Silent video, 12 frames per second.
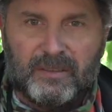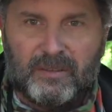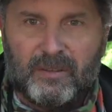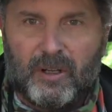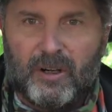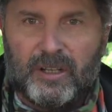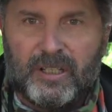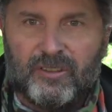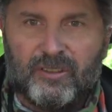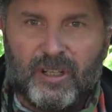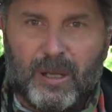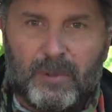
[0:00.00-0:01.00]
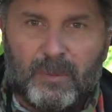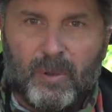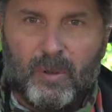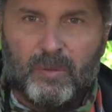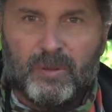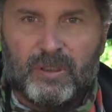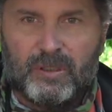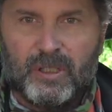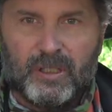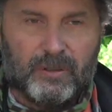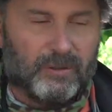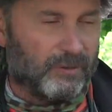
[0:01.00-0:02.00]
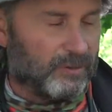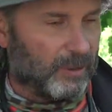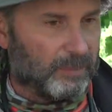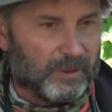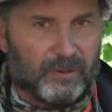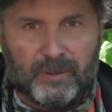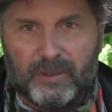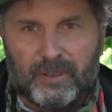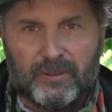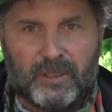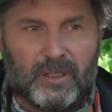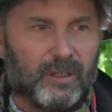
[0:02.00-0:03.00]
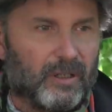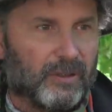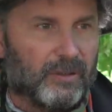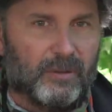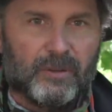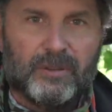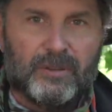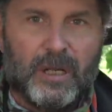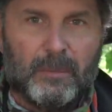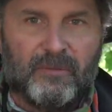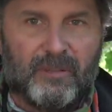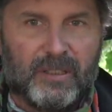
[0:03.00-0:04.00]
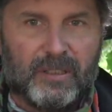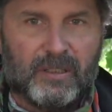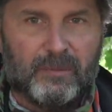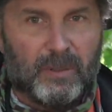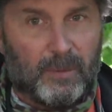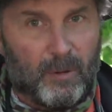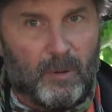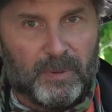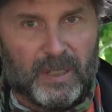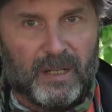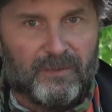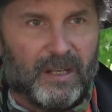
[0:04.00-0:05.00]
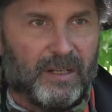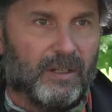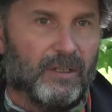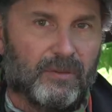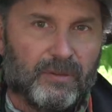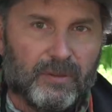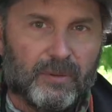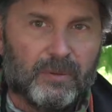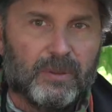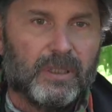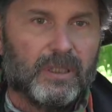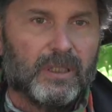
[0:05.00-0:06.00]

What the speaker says: You're already in zombie mode when you're trying to cook supper, so it gets kind of hard to do a good job of editing, but I'm hoping to have that done soon.